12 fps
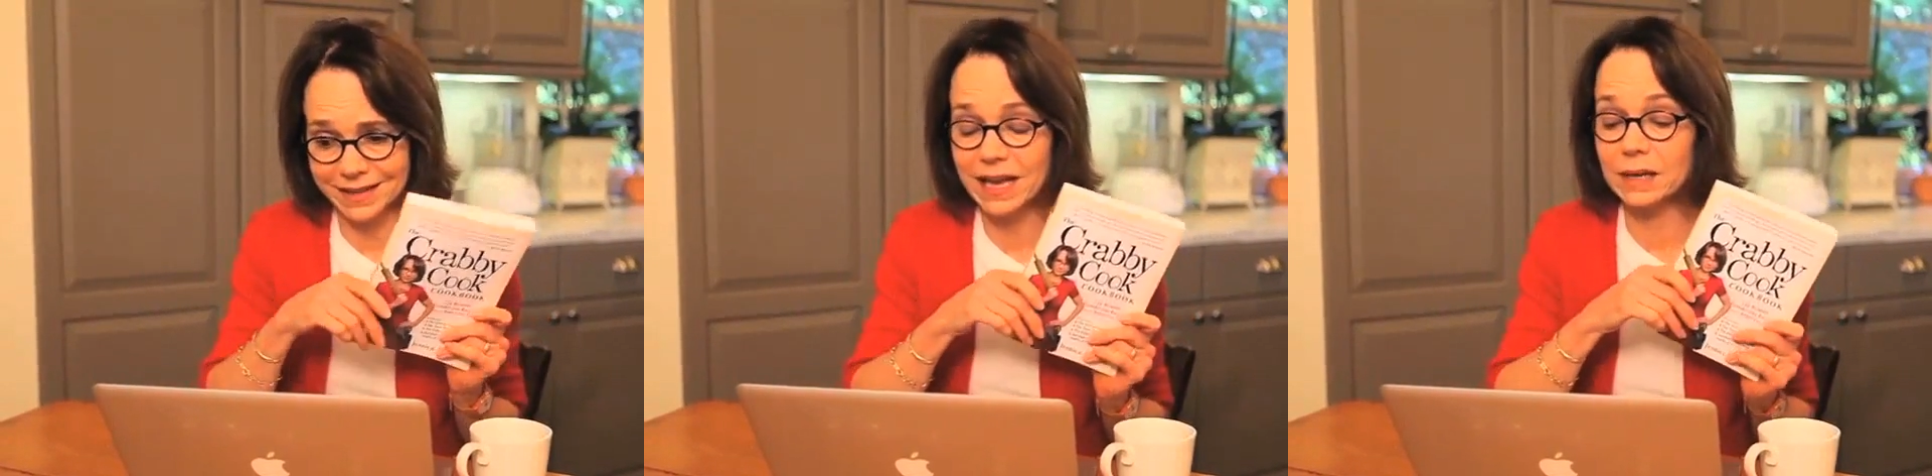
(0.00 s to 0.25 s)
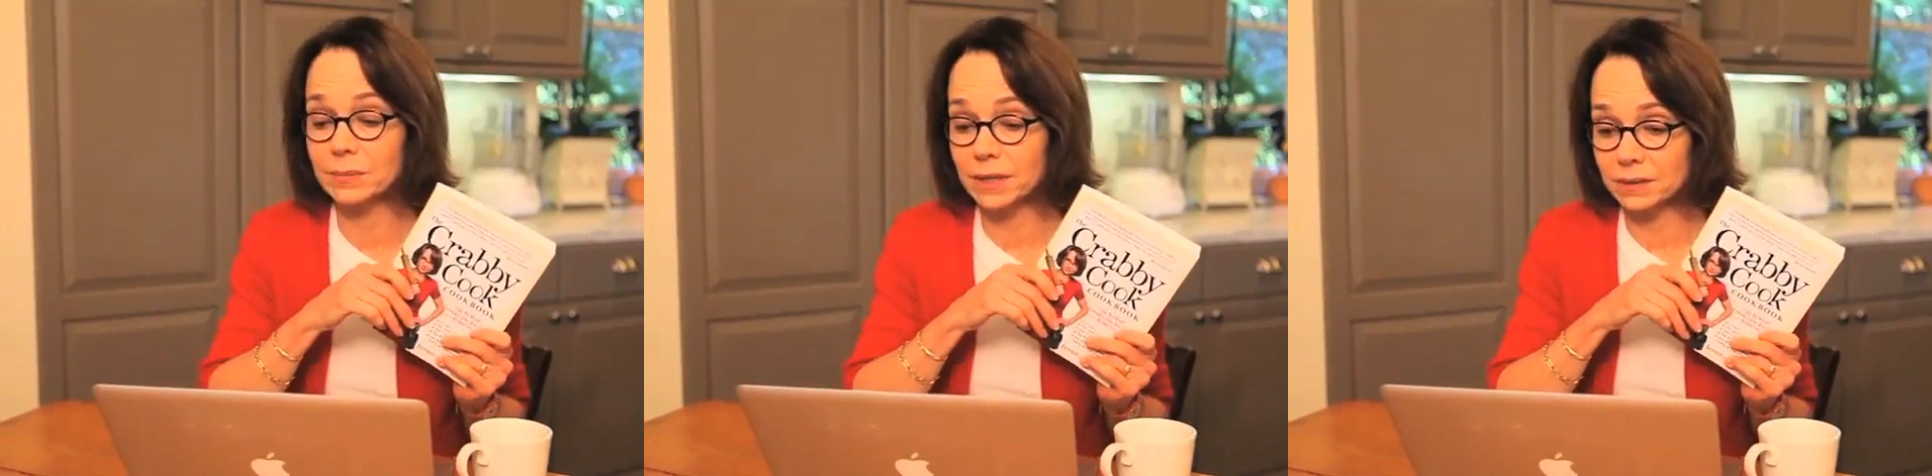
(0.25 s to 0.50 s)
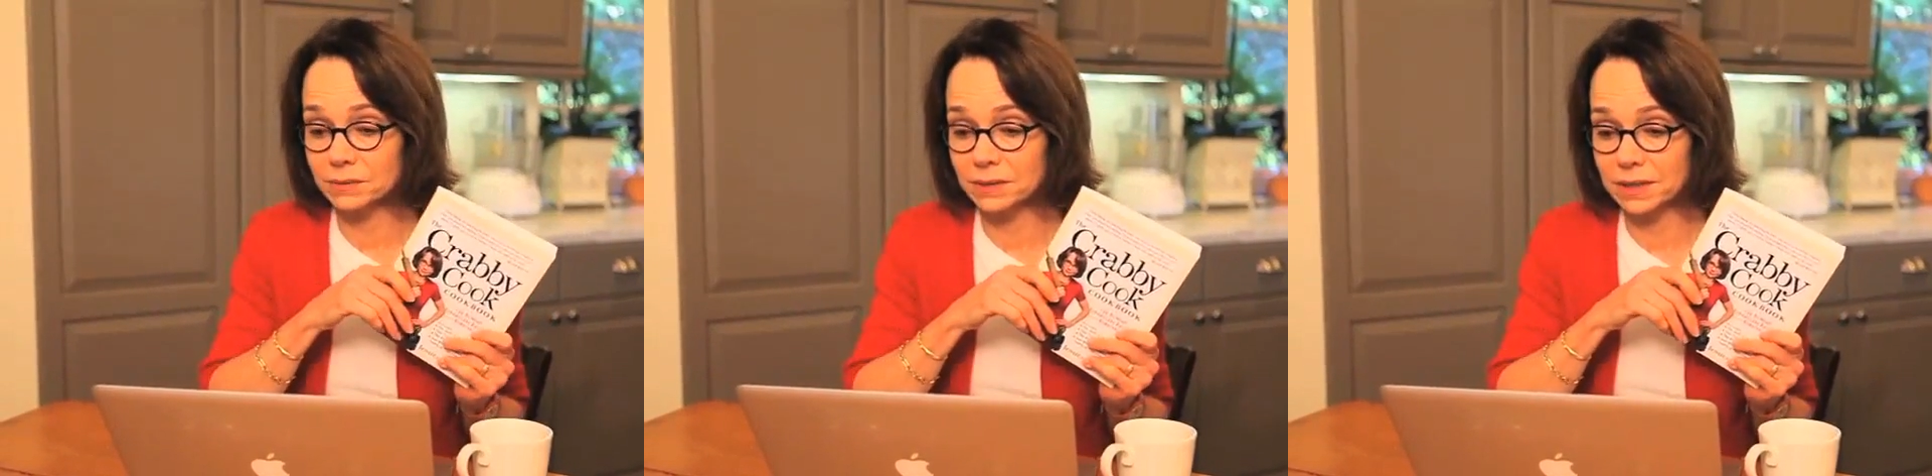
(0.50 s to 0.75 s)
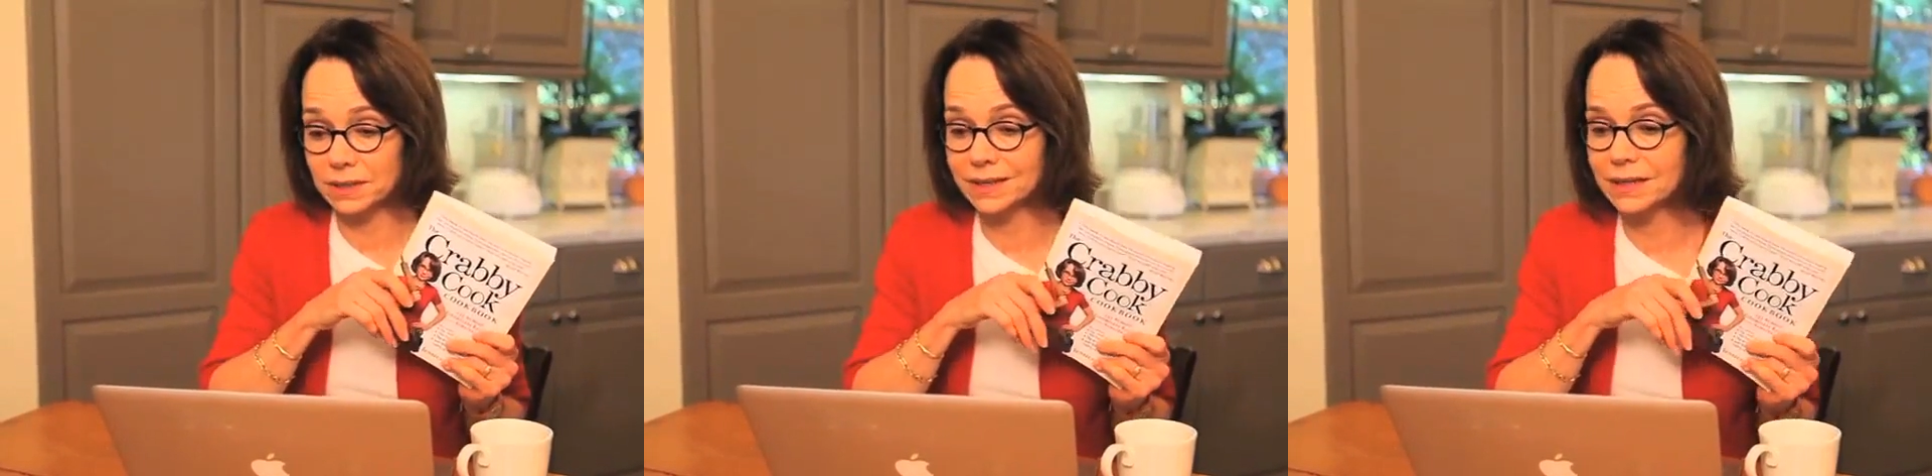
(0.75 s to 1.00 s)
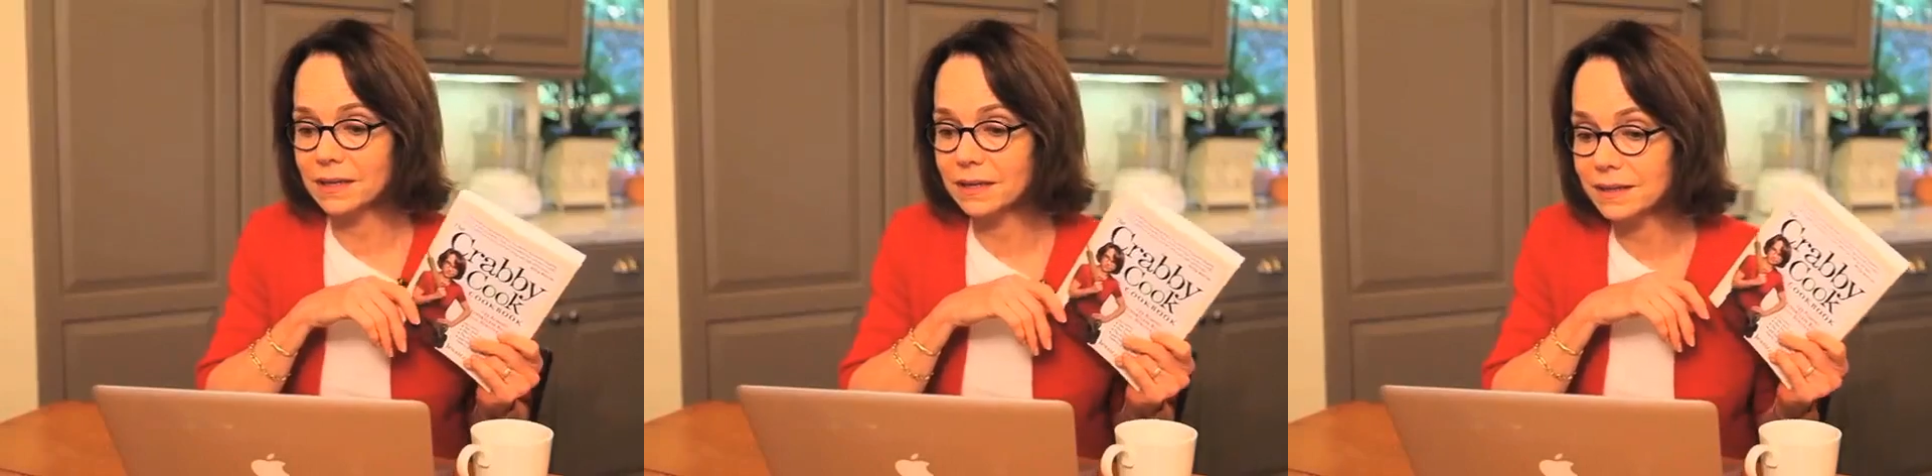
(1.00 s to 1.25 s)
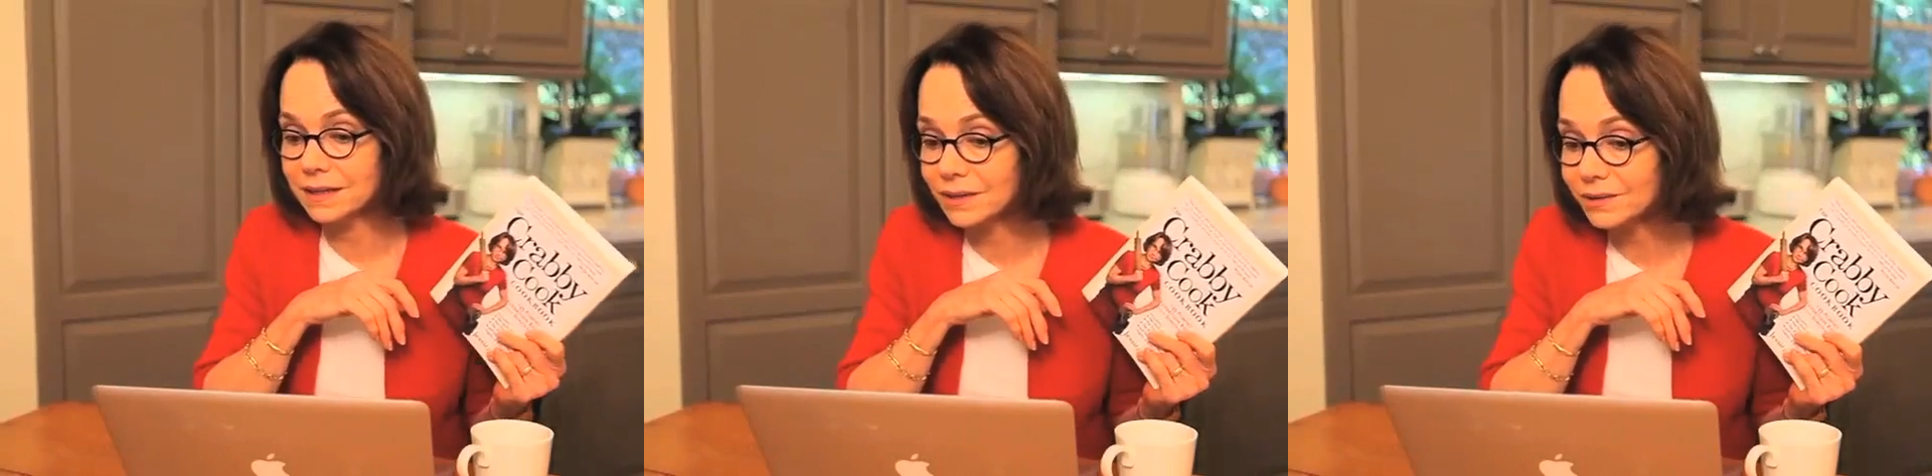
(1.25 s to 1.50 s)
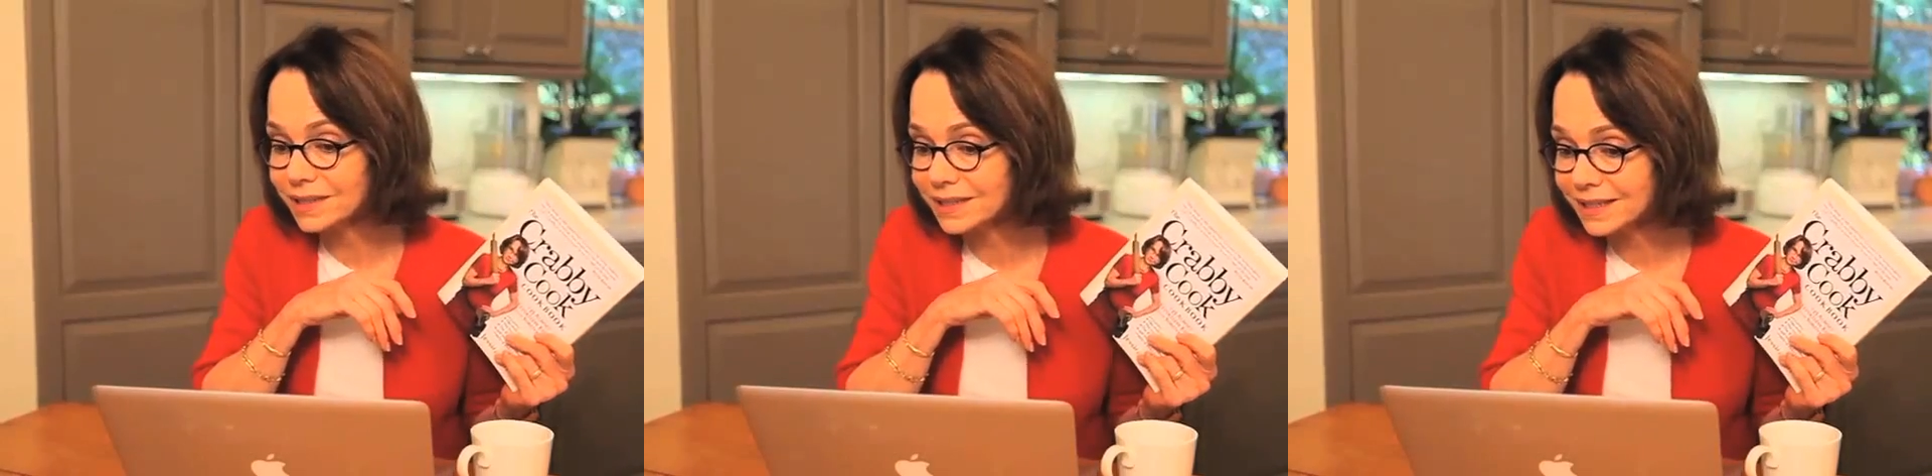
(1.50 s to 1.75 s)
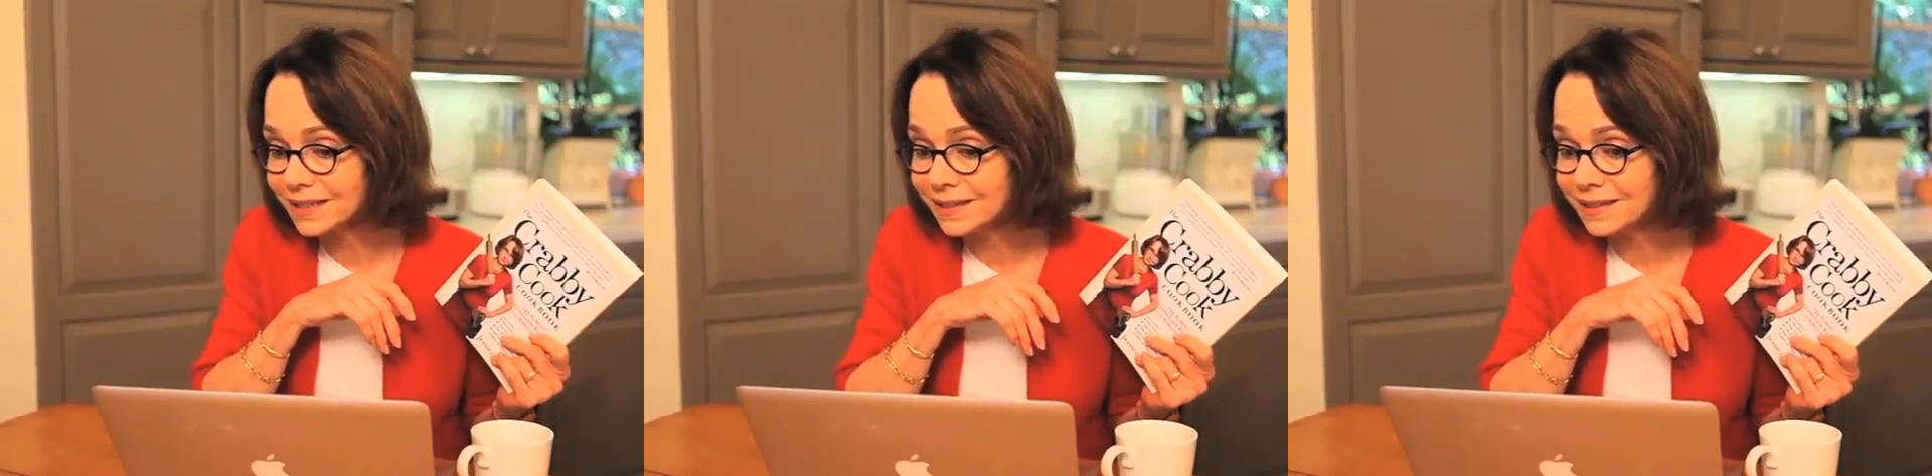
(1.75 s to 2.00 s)
And by the way, they're in
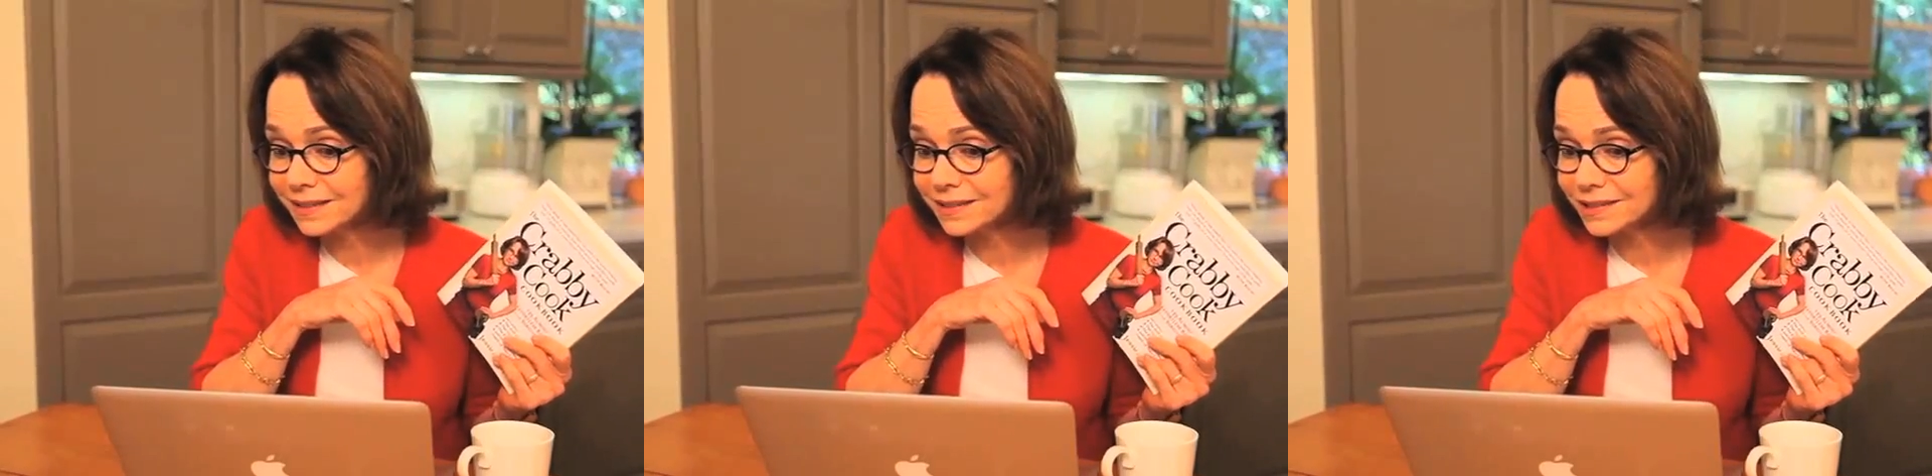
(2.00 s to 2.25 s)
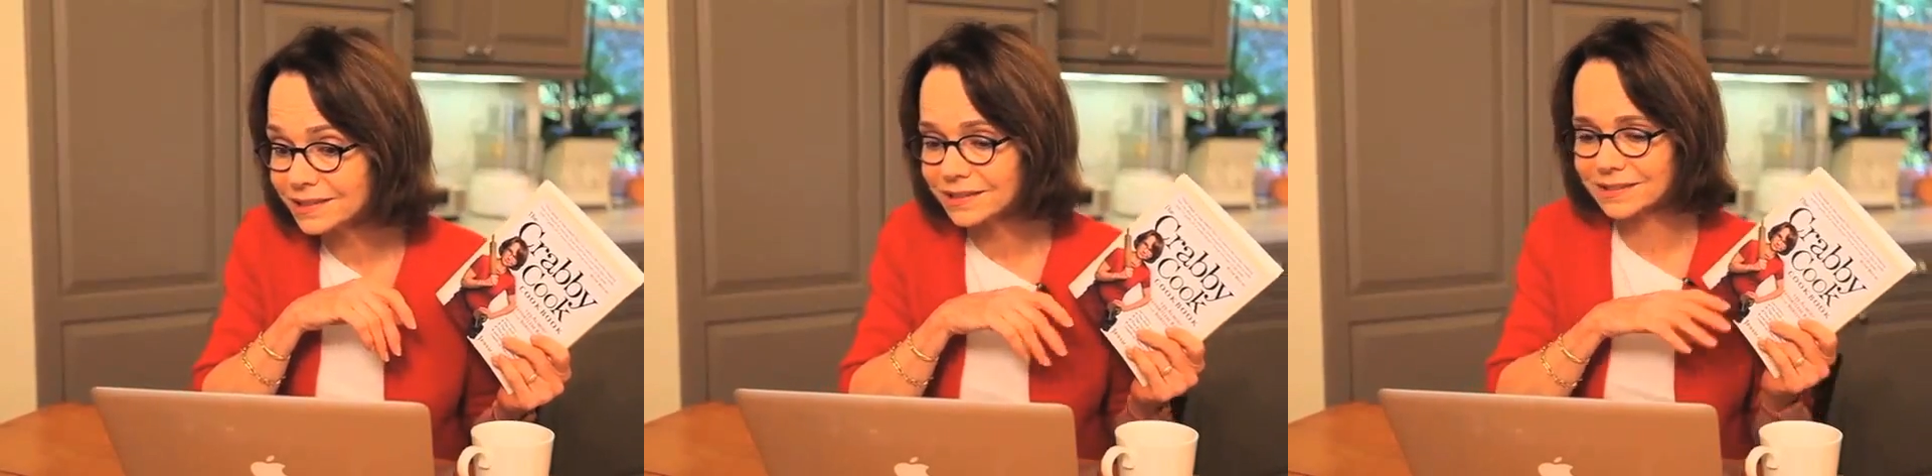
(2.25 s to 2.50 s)
English.